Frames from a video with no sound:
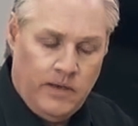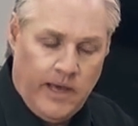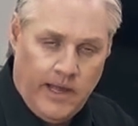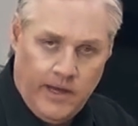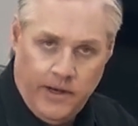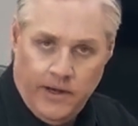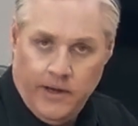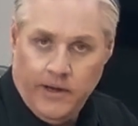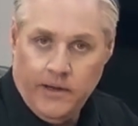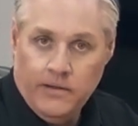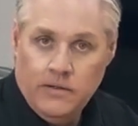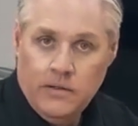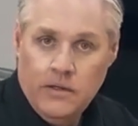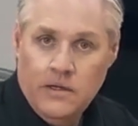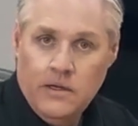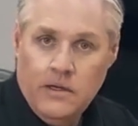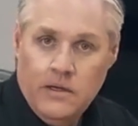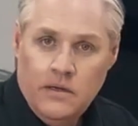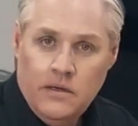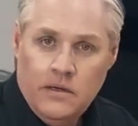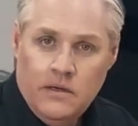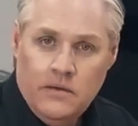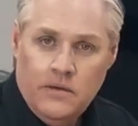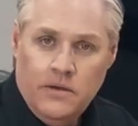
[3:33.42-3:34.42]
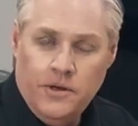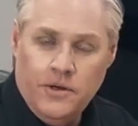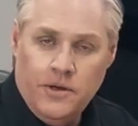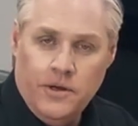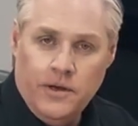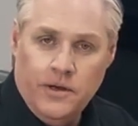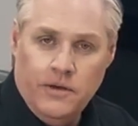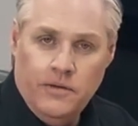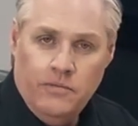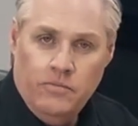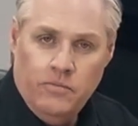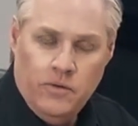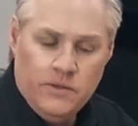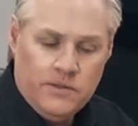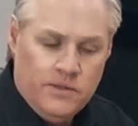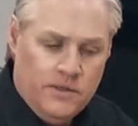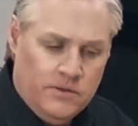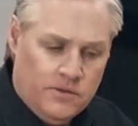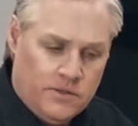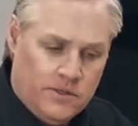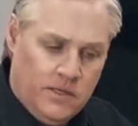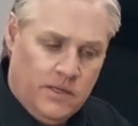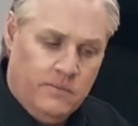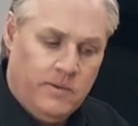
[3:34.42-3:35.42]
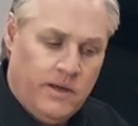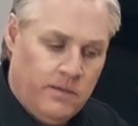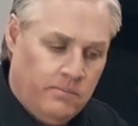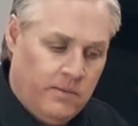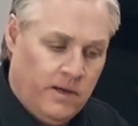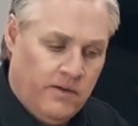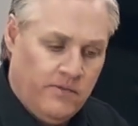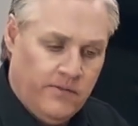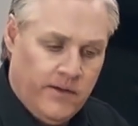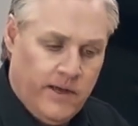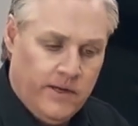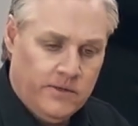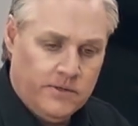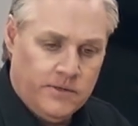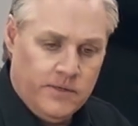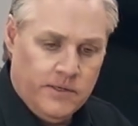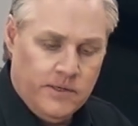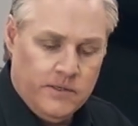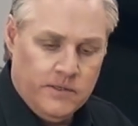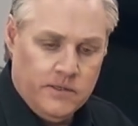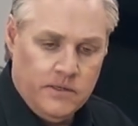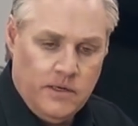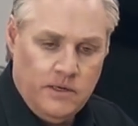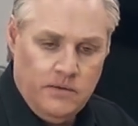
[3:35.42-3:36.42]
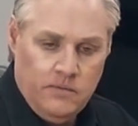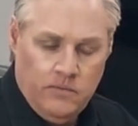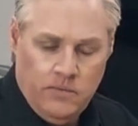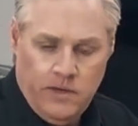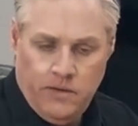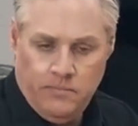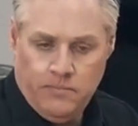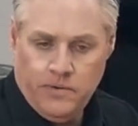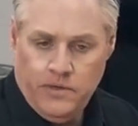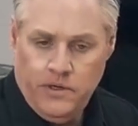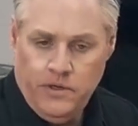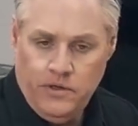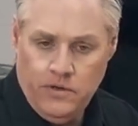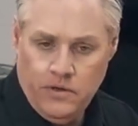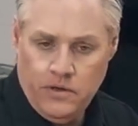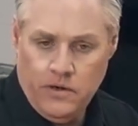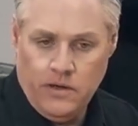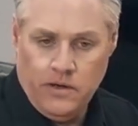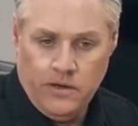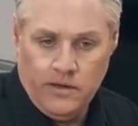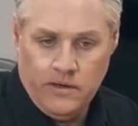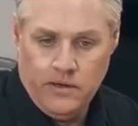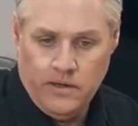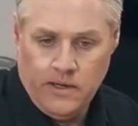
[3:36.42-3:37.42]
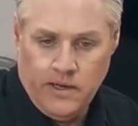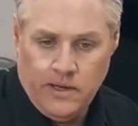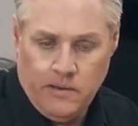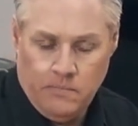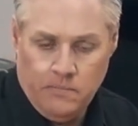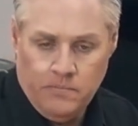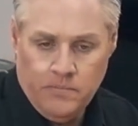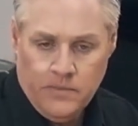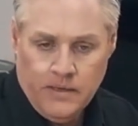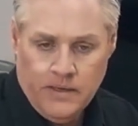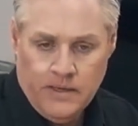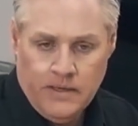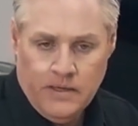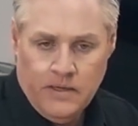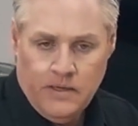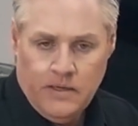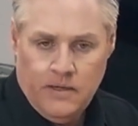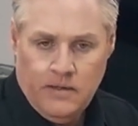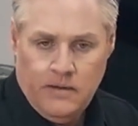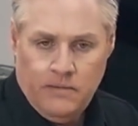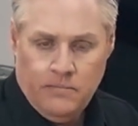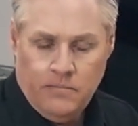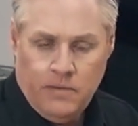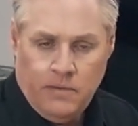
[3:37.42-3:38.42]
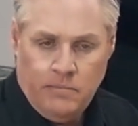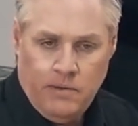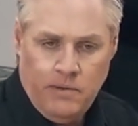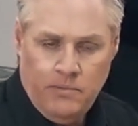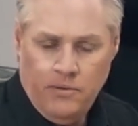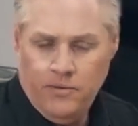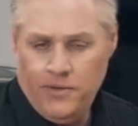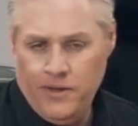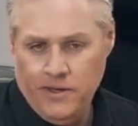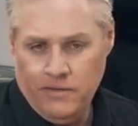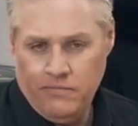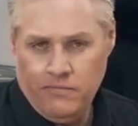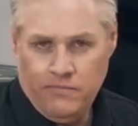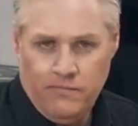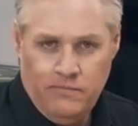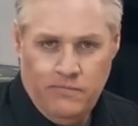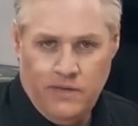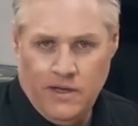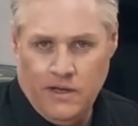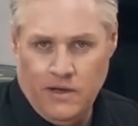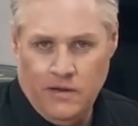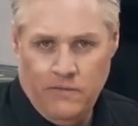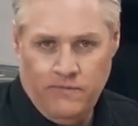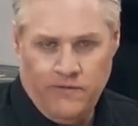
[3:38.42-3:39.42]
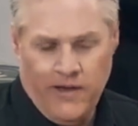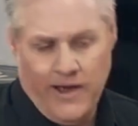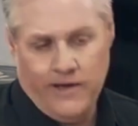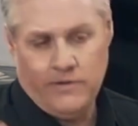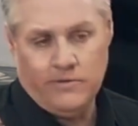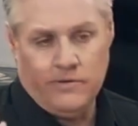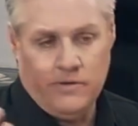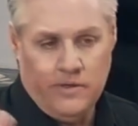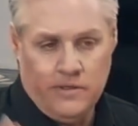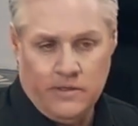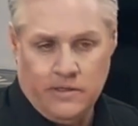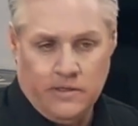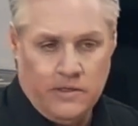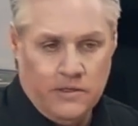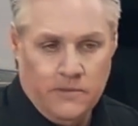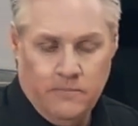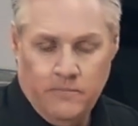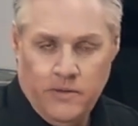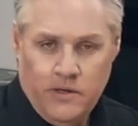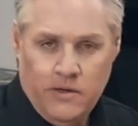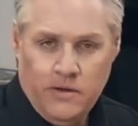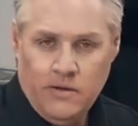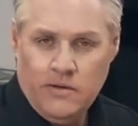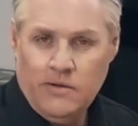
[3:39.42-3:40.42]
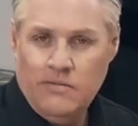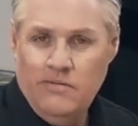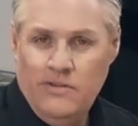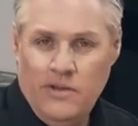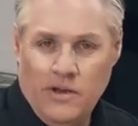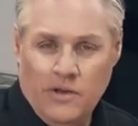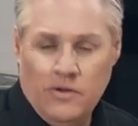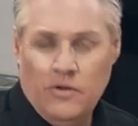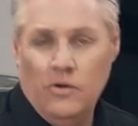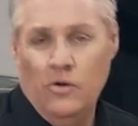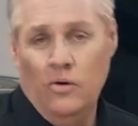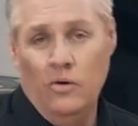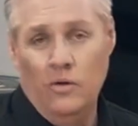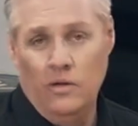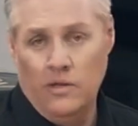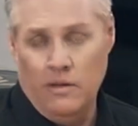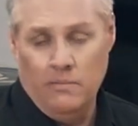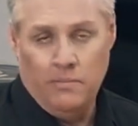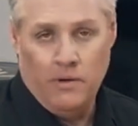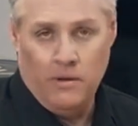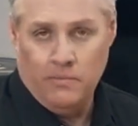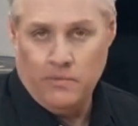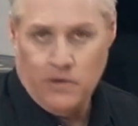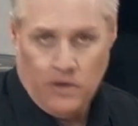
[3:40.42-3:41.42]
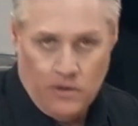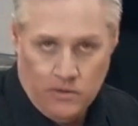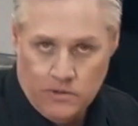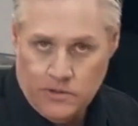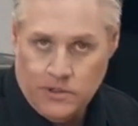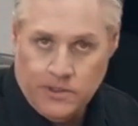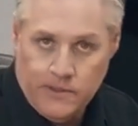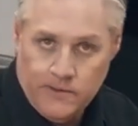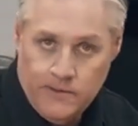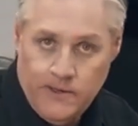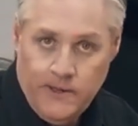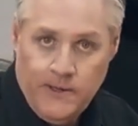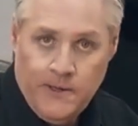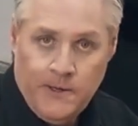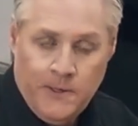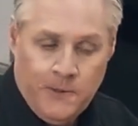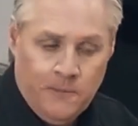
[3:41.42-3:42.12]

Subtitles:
editing. You know, what's interesting about manufacturing is, and we're pretty good at it, people think, you know, factories they're not, you know, cool in pop culture.